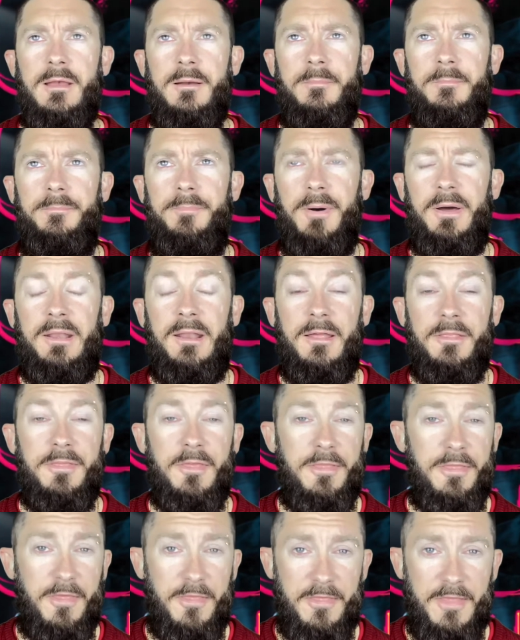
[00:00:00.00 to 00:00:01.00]
But other
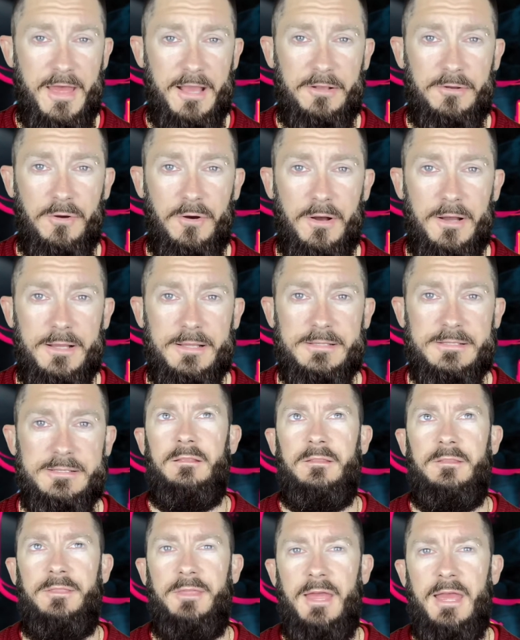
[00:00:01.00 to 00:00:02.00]
than that, guys,
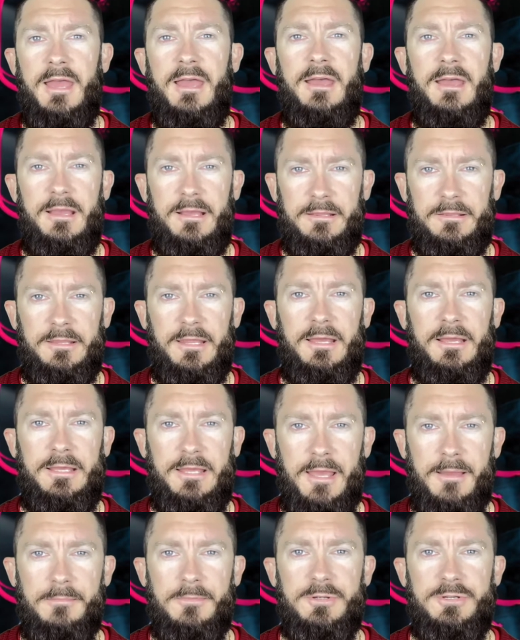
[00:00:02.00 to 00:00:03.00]
their
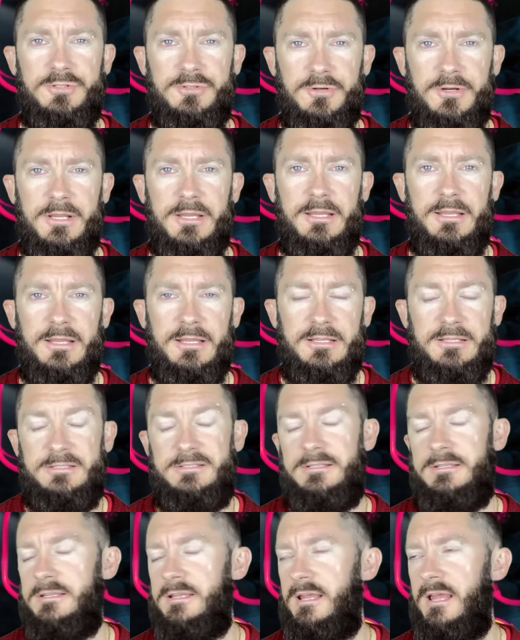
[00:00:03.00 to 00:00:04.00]
chemistry
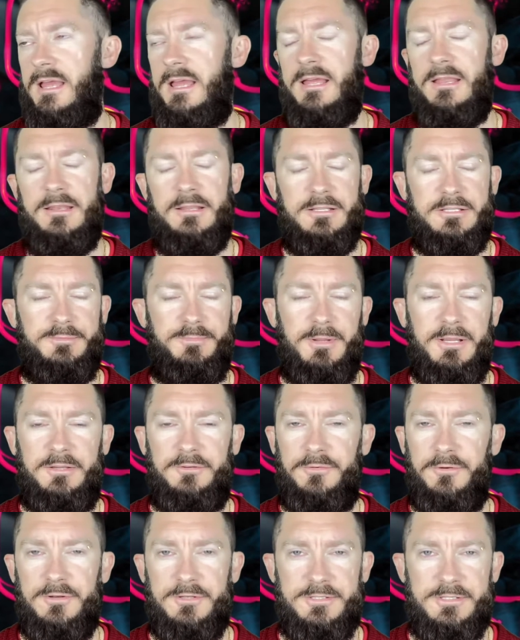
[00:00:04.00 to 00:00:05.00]
is, and it speaks
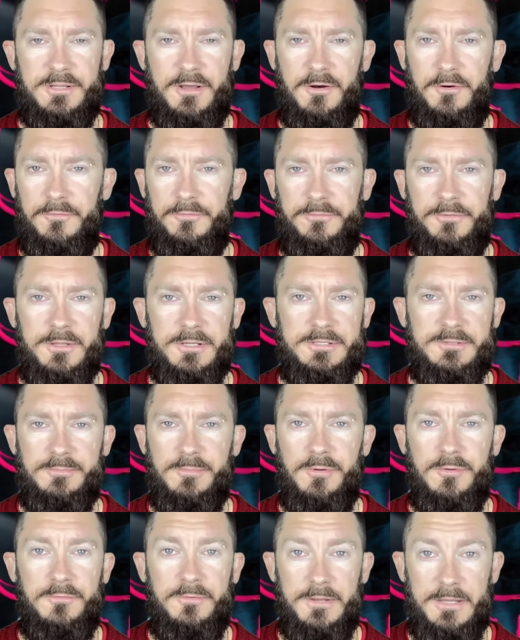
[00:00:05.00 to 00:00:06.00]
for itself, this
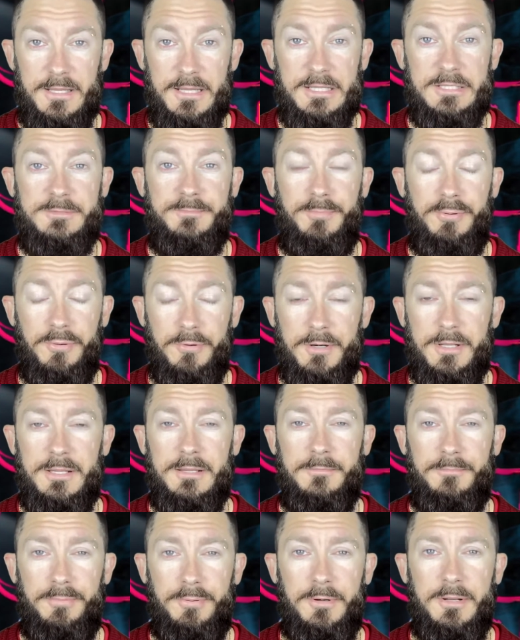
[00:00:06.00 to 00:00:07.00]
movie. It's
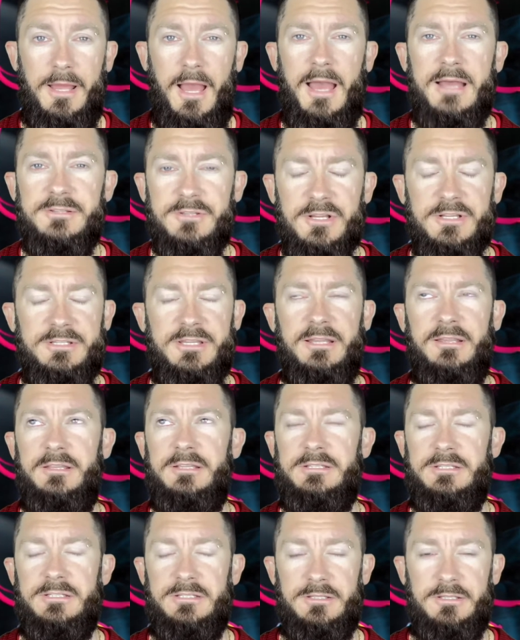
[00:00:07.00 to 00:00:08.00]
pretty, as I said,
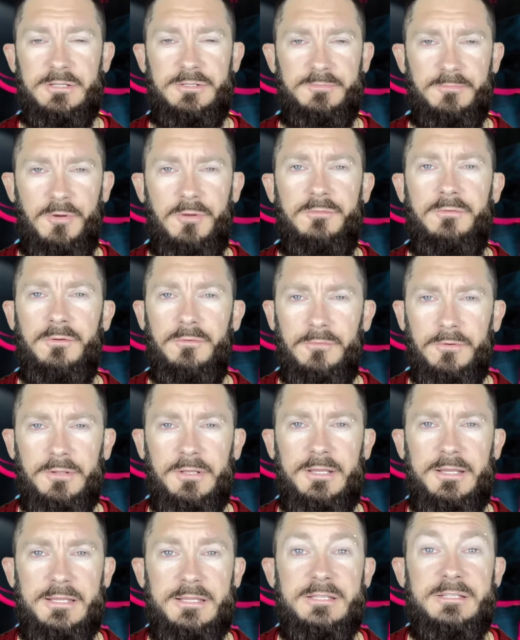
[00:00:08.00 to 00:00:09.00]
this movie
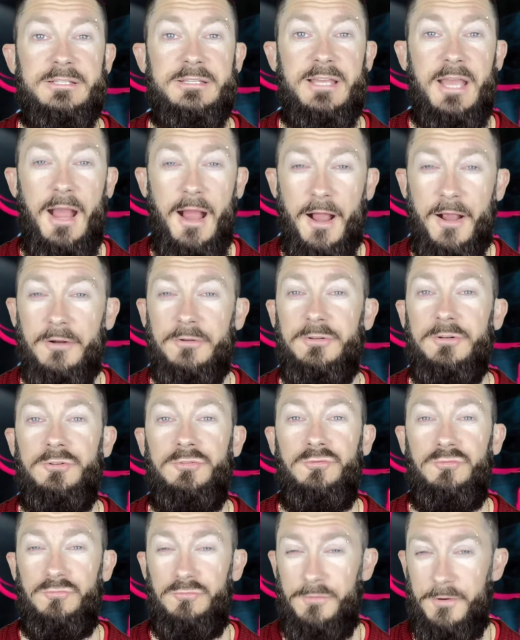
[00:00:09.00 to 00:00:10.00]
really is character
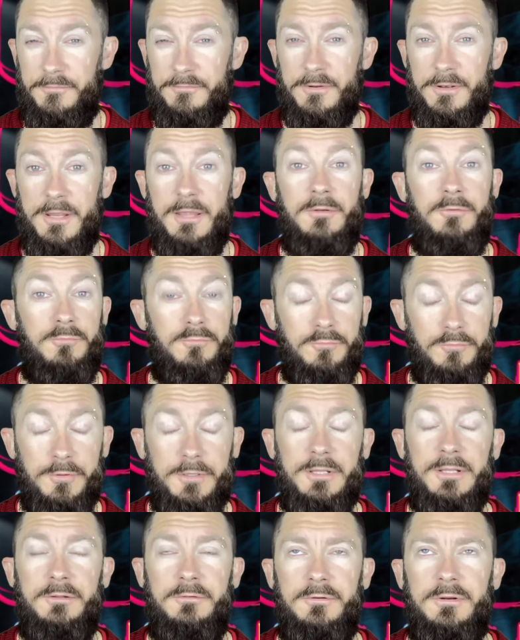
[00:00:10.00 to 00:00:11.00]
driven. It
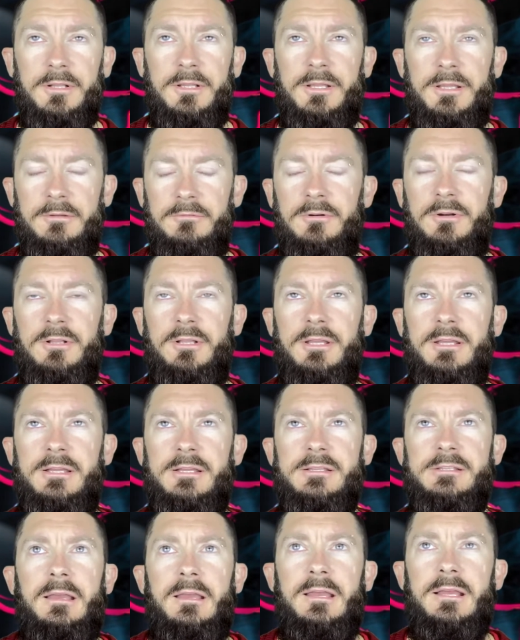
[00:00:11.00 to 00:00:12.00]
really
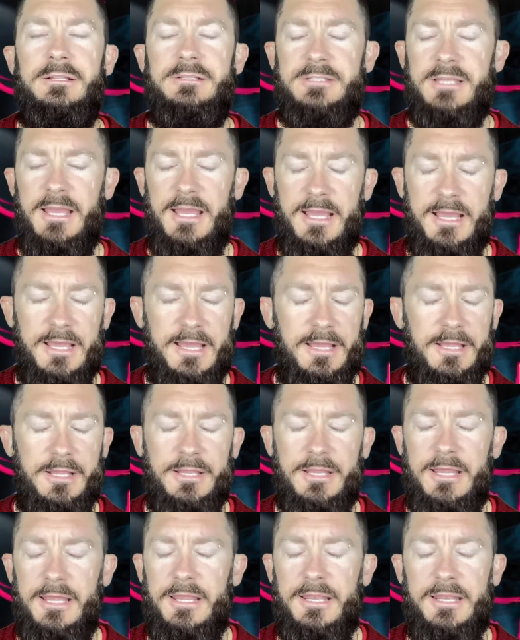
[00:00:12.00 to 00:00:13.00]
is. It
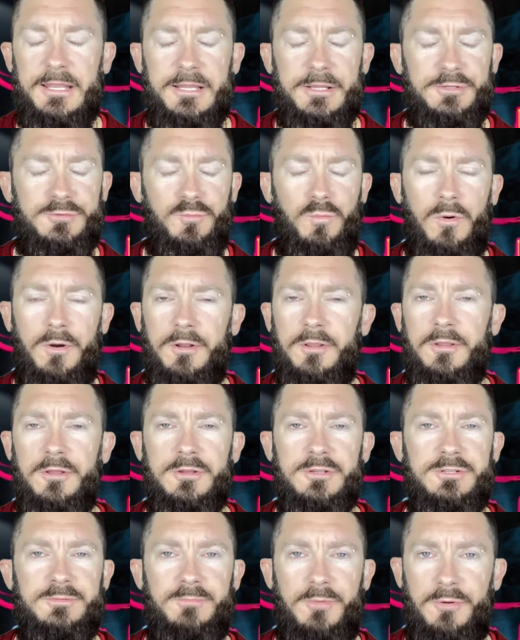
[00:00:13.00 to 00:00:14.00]
is one of
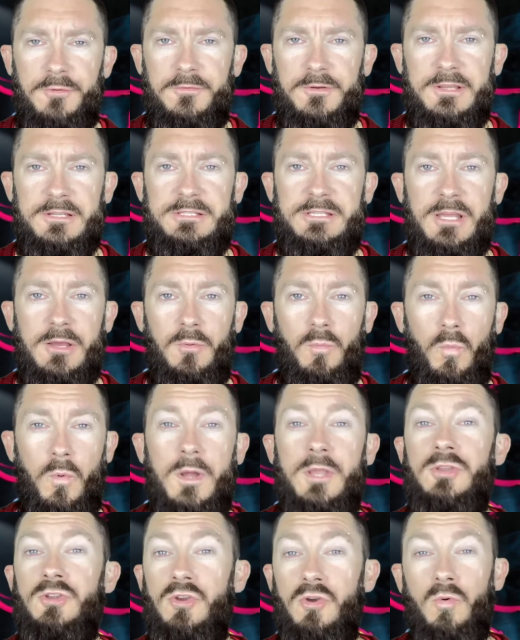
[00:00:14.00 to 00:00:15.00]
those movies that
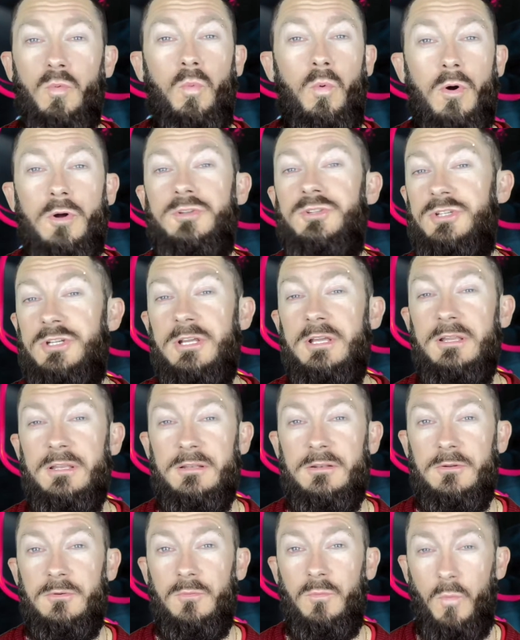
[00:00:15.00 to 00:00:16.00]
when you watch
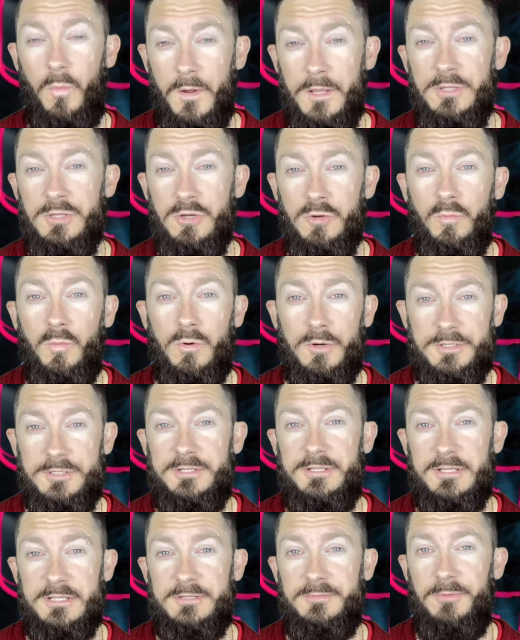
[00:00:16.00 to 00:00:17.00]

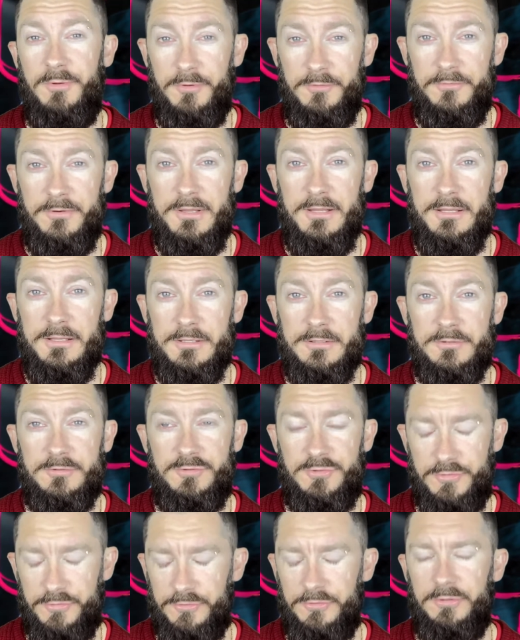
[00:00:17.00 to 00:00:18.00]
this movie,
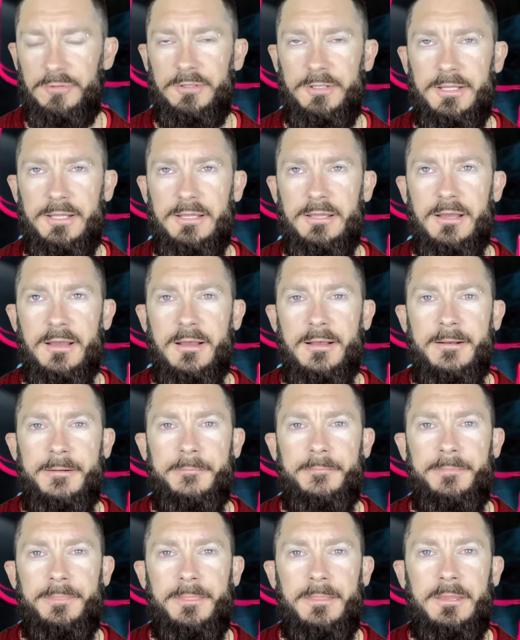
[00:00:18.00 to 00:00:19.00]
truly,
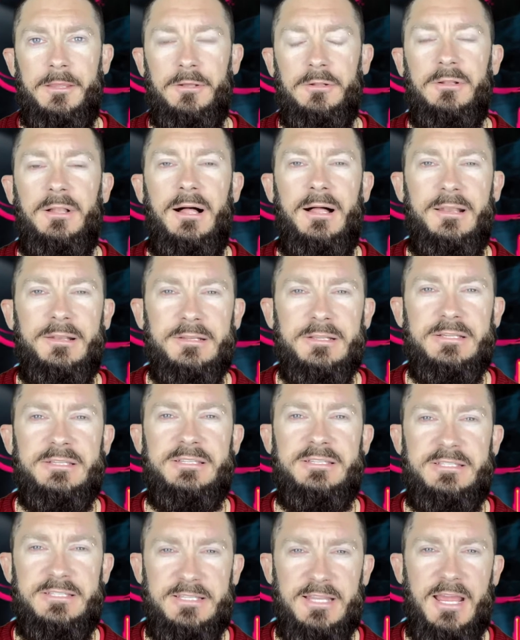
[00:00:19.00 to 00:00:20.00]
you'll
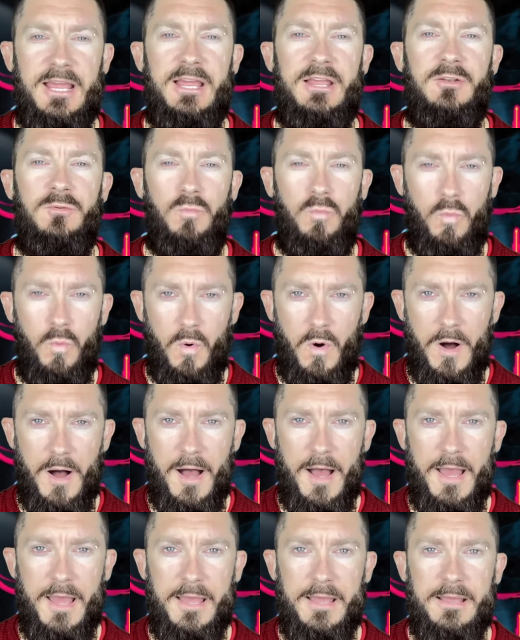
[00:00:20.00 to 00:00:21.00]
understand
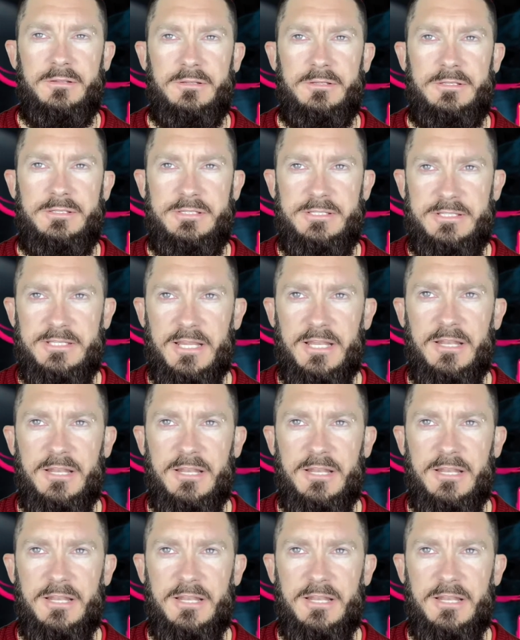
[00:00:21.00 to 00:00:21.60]
why this